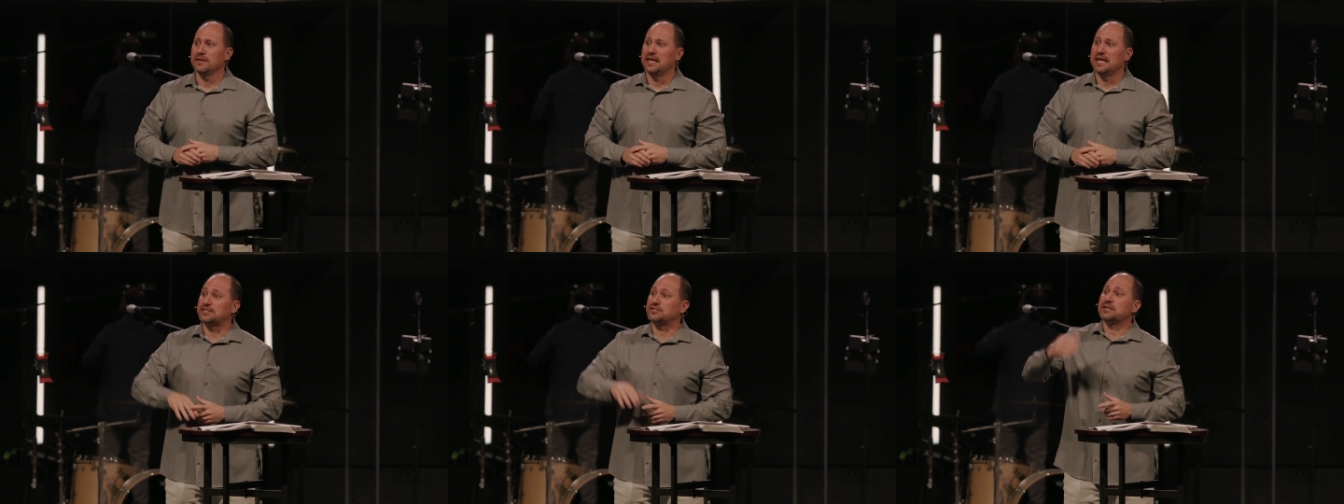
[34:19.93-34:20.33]

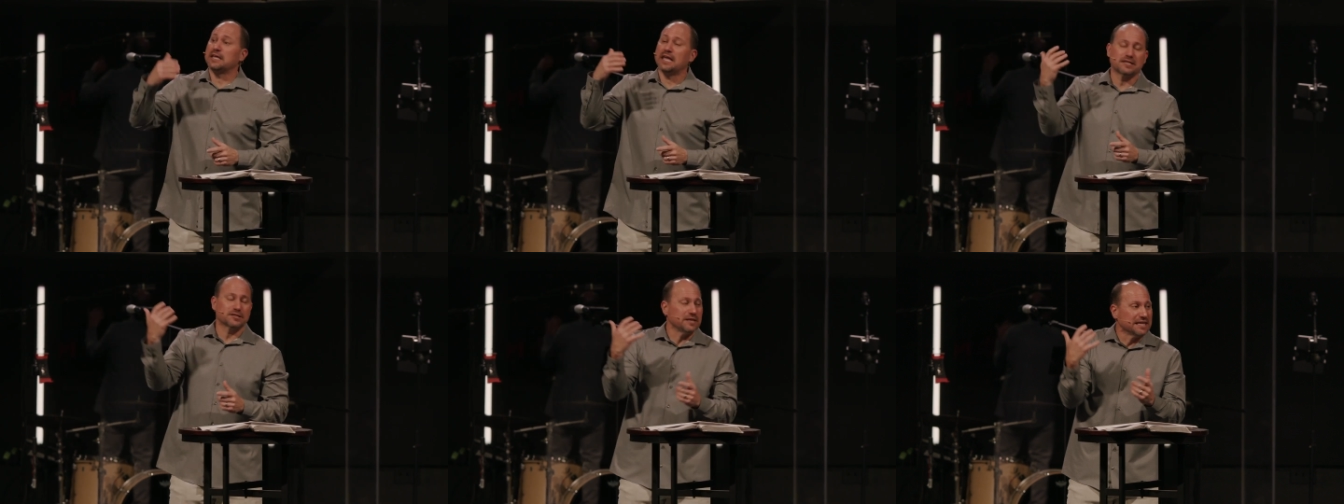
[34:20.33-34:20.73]
It's,
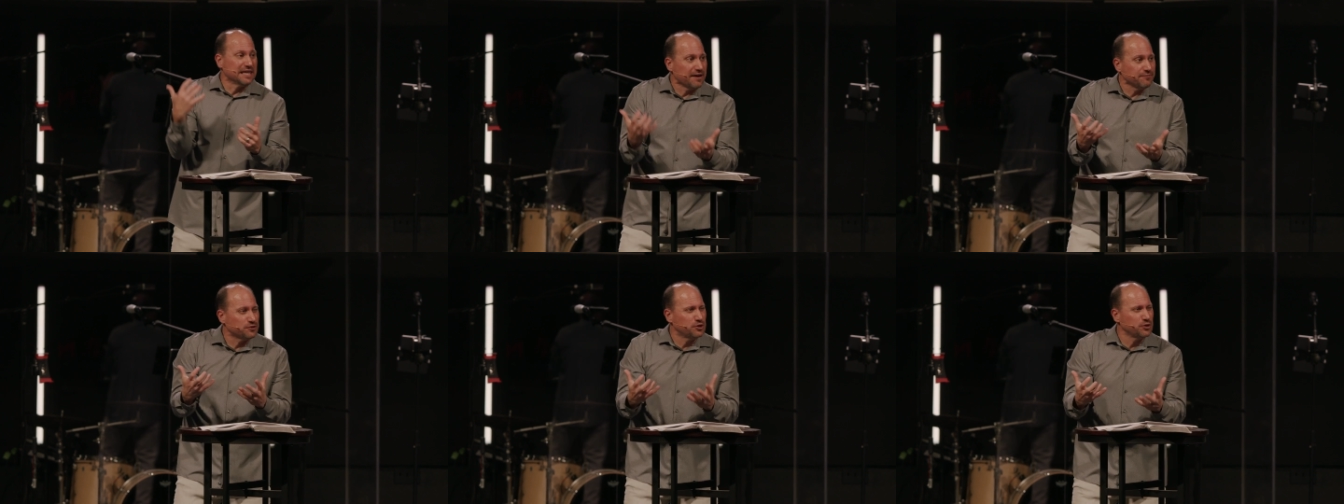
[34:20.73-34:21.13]
it's
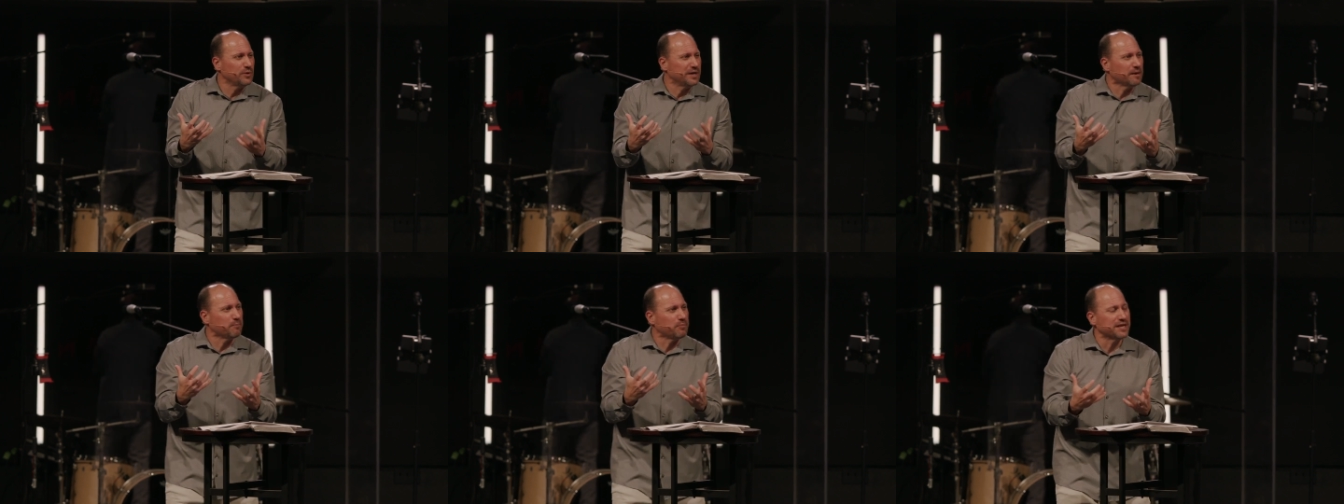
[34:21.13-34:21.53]
left you
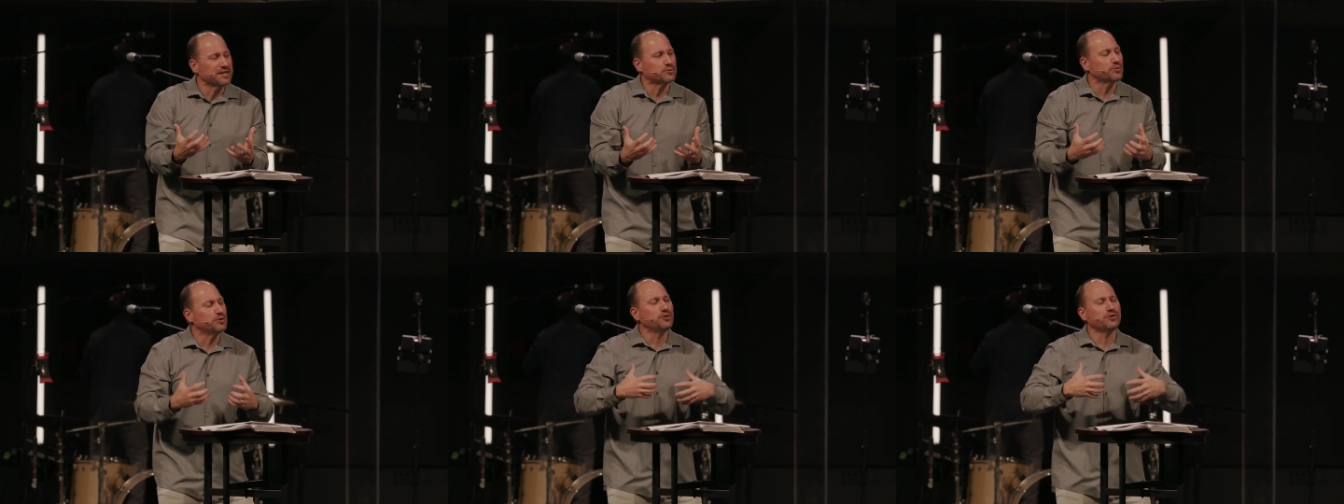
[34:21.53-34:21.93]
in a
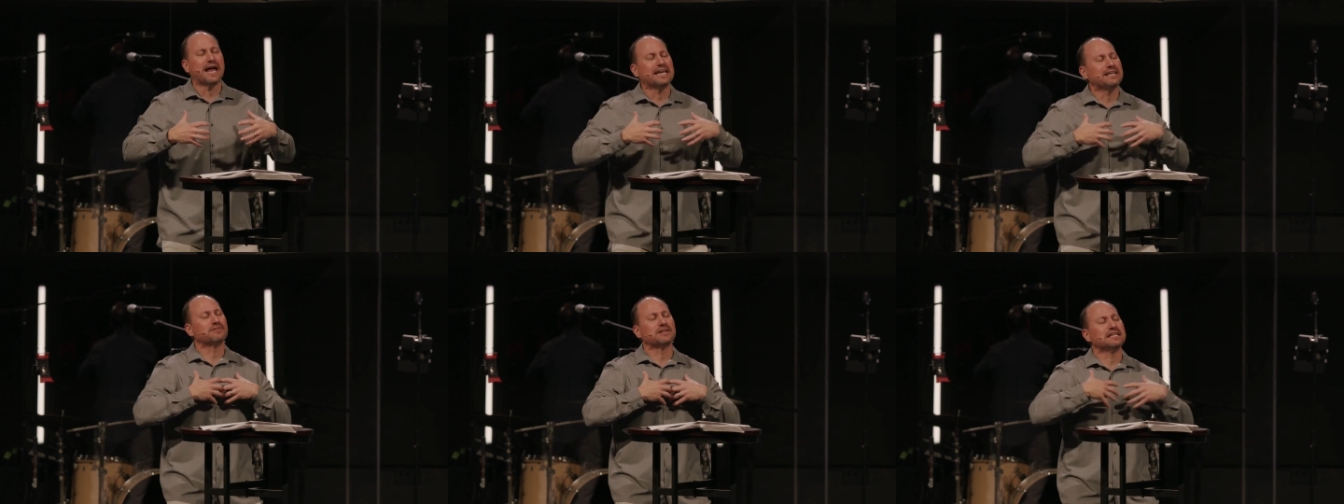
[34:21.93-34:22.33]
place where you're not
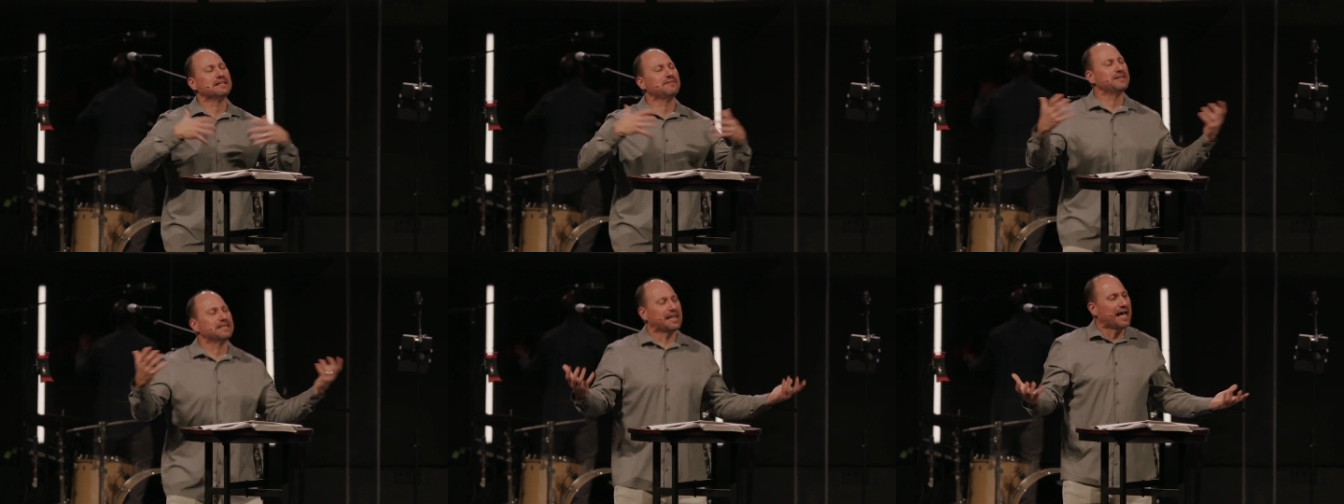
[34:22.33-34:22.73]
even
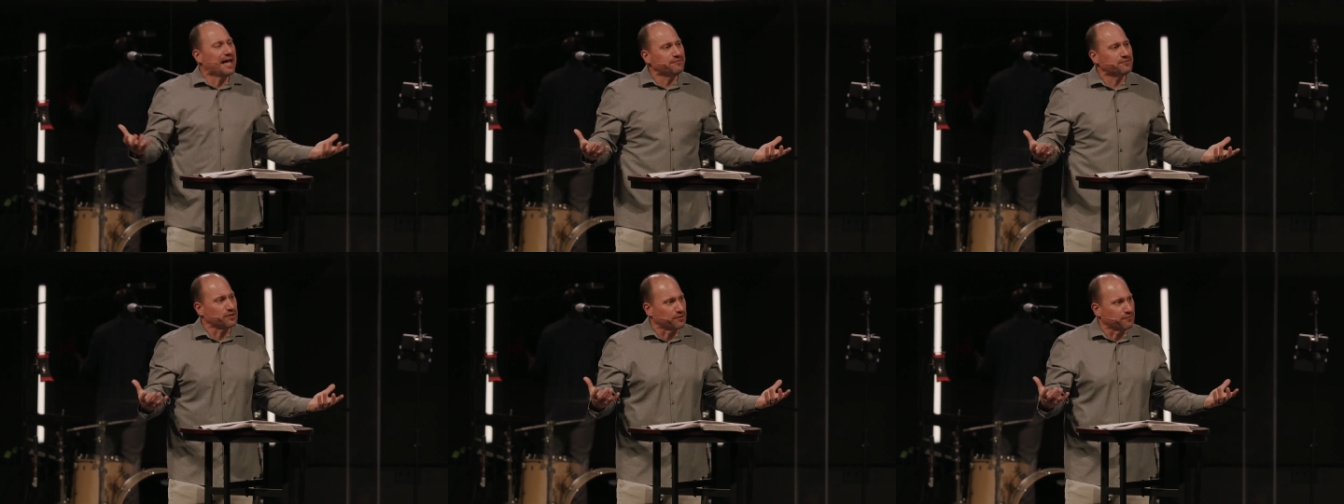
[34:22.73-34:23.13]
living
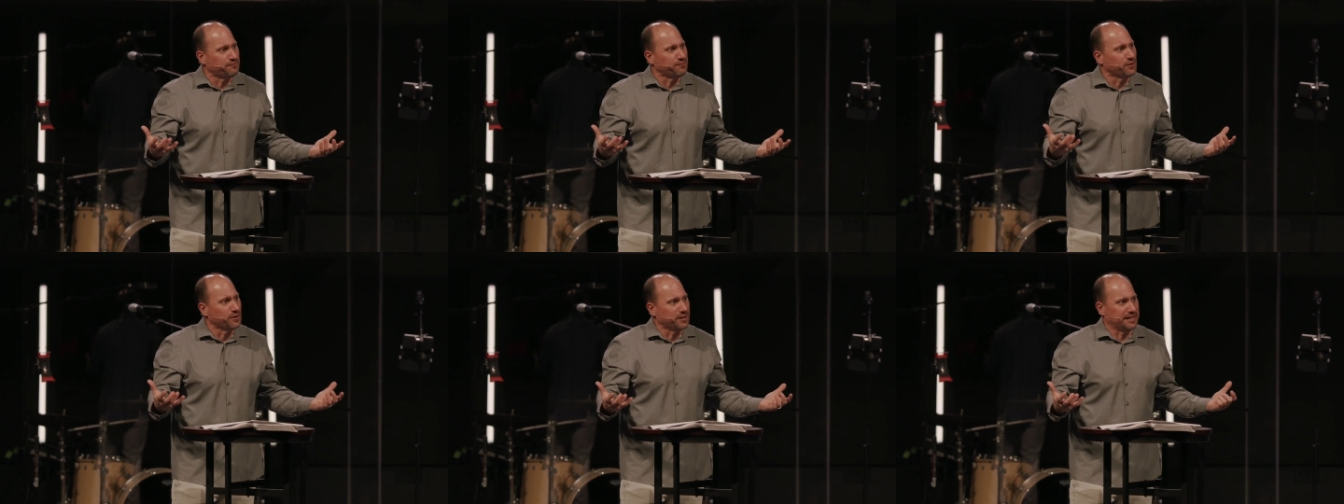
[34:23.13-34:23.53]
life to the
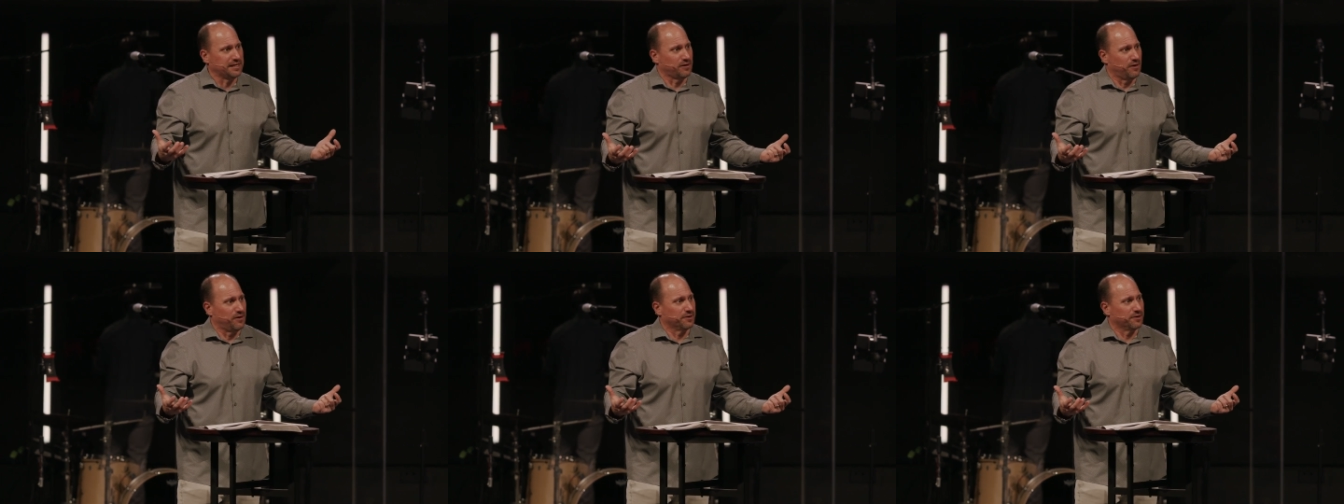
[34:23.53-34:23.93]
full any
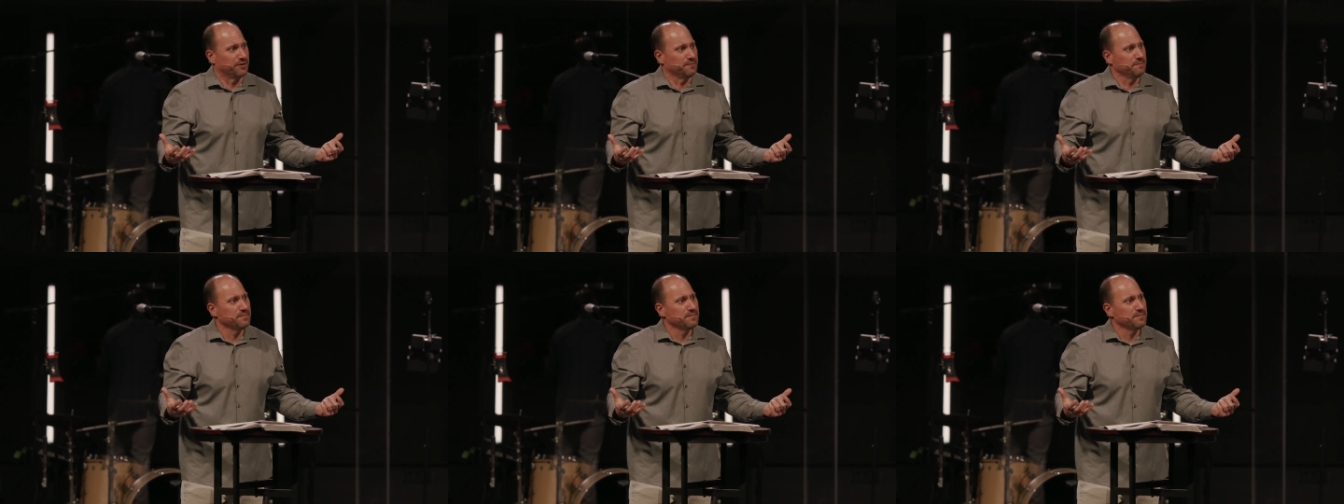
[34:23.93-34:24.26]
longer.